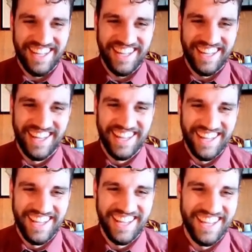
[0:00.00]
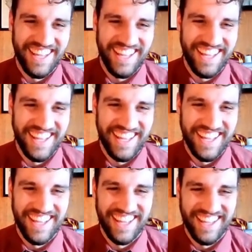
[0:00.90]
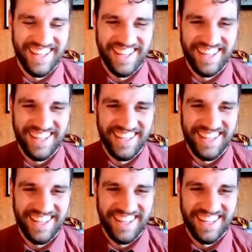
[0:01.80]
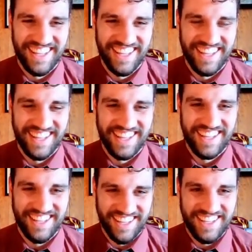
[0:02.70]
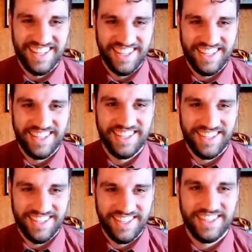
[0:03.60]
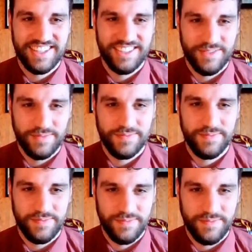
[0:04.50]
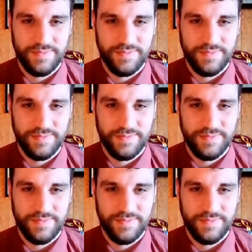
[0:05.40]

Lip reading: This person isn't speaking.